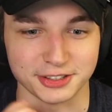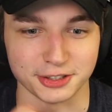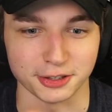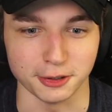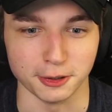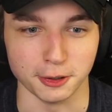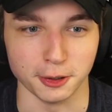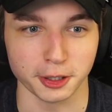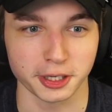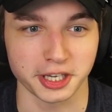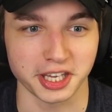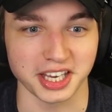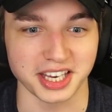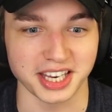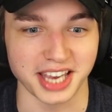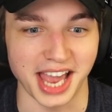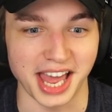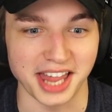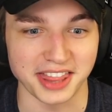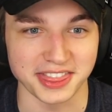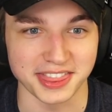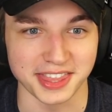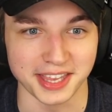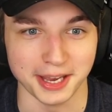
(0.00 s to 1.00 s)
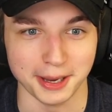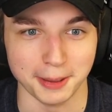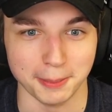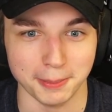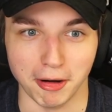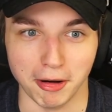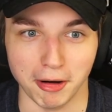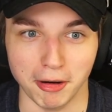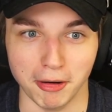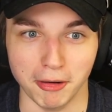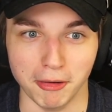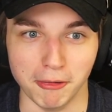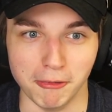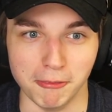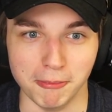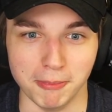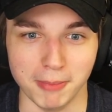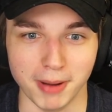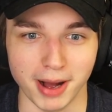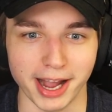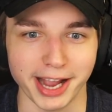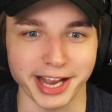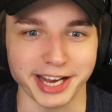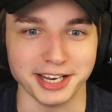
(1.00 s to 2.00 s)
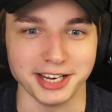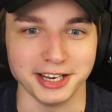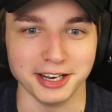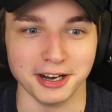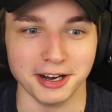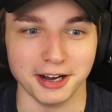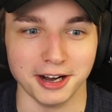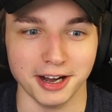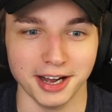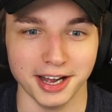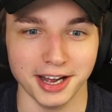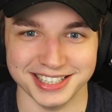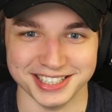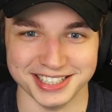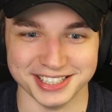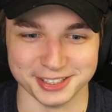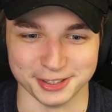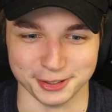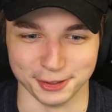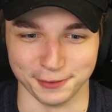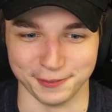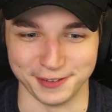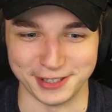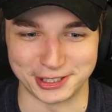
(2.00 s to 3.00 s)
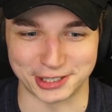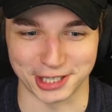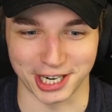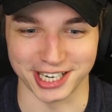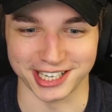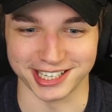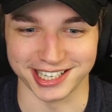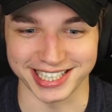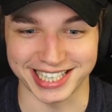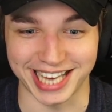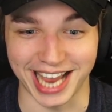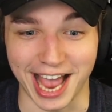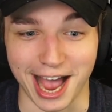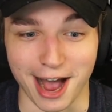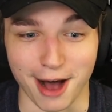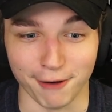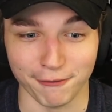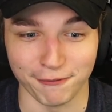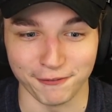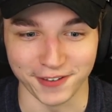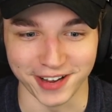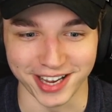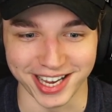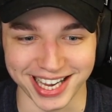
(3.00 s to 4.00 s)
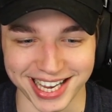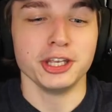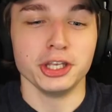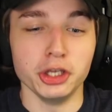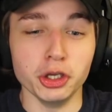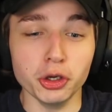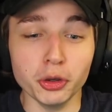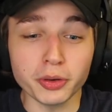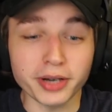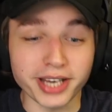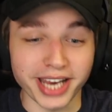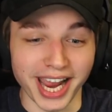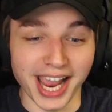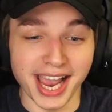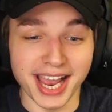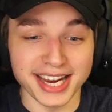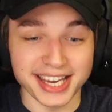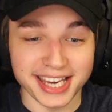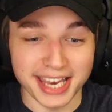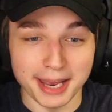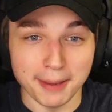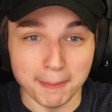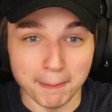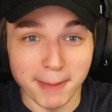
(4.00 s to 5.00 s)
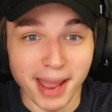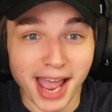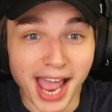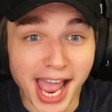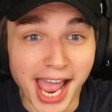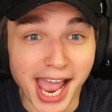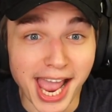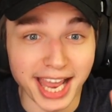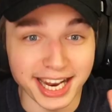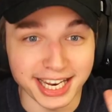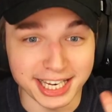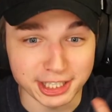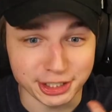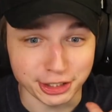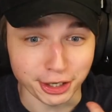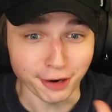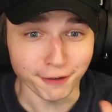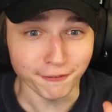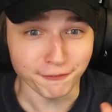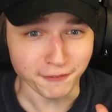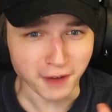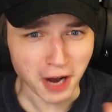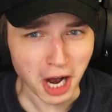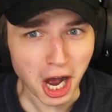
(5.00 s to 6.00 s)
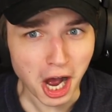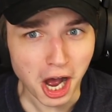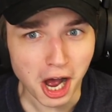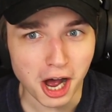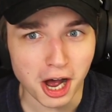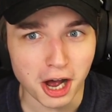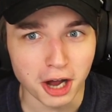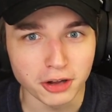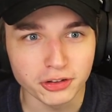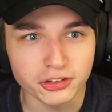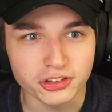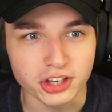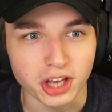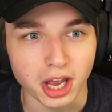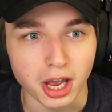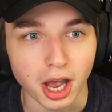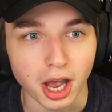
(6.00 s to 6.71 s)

looking at them. Oh my God. Is Luffy trying to like alpha it? You can't get mad. It's your fault.